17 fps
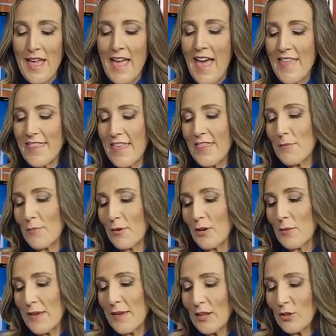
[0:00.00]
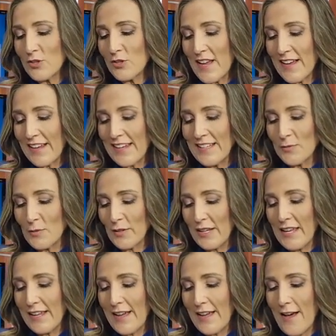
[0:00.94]
And then the Perm Yellow Jackets will
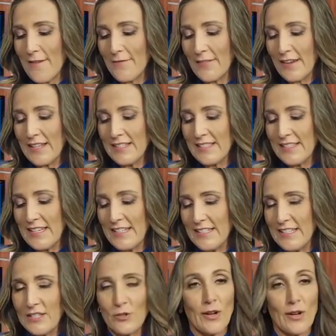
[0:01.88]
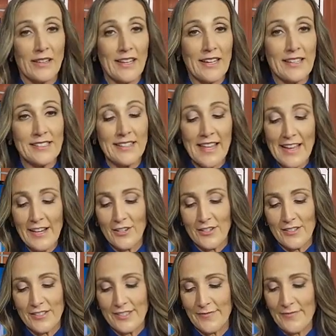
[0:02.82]
kick off against the Detroit Lakes
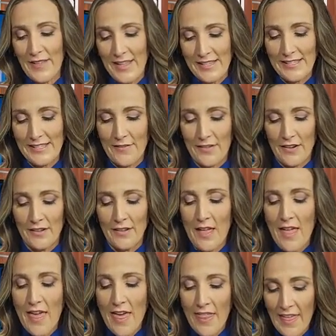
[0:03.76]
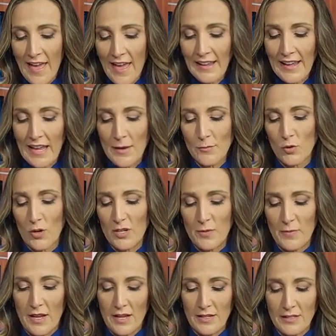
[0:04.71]
Lakers at 7. That game's going to
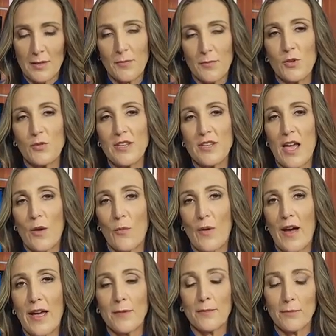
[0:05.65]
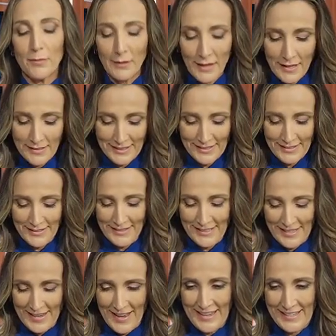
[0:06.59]
be on WDAY Plus
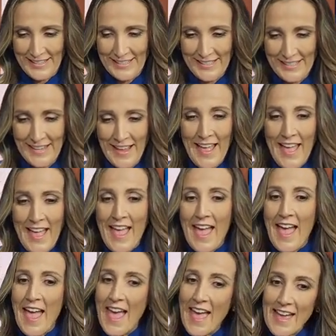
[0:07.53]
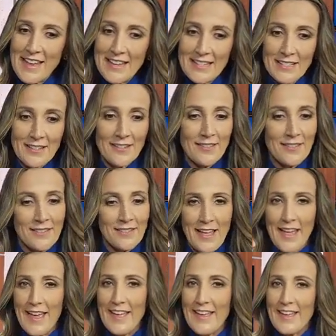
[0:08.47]
tonight. And,
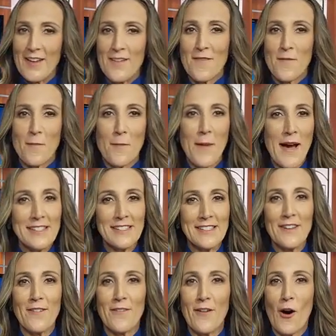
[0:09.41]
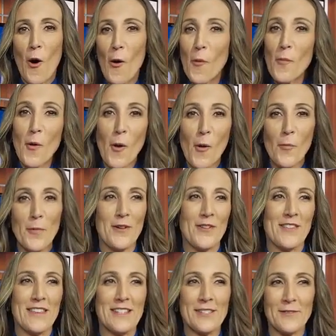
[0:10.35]
hey, Bison home
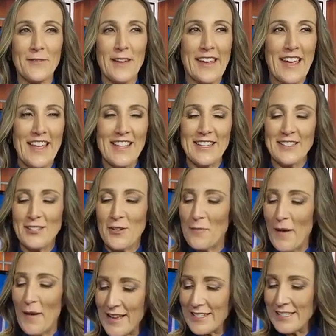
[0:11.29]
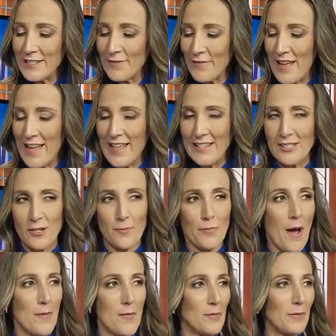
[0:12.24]
opener this weekend, so Bison fans are
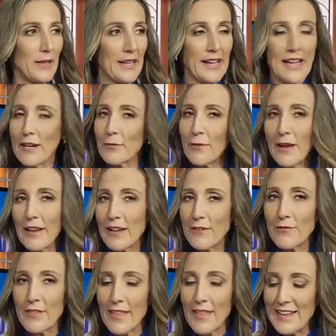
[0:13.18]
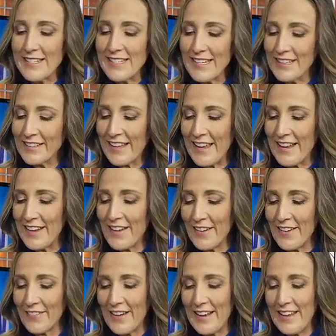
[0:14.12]
probably getting ready for that tailgate
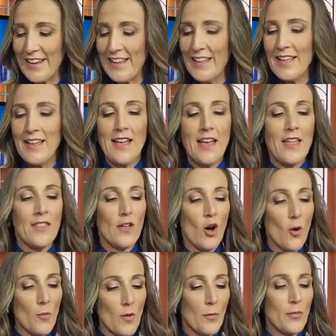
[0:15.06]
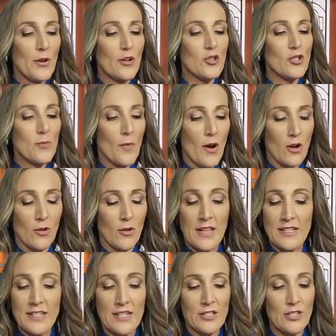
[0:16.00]
already. The home opener tomorrow,
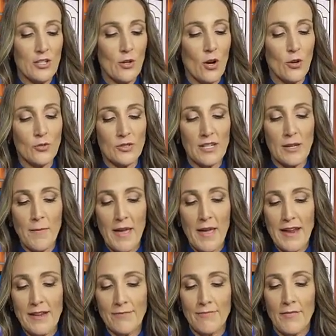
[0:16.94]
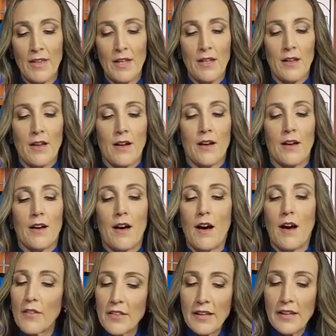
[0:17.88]
NDSU hosting Maine.
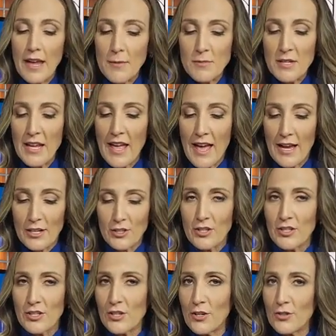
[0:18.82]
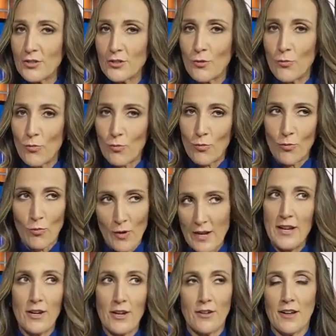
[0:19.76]
All the game day action starts
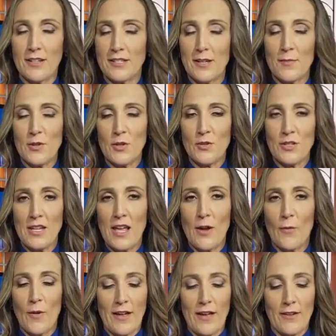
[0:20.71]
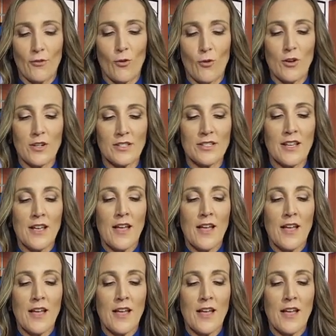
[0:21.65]
right here on WDAY. Of course,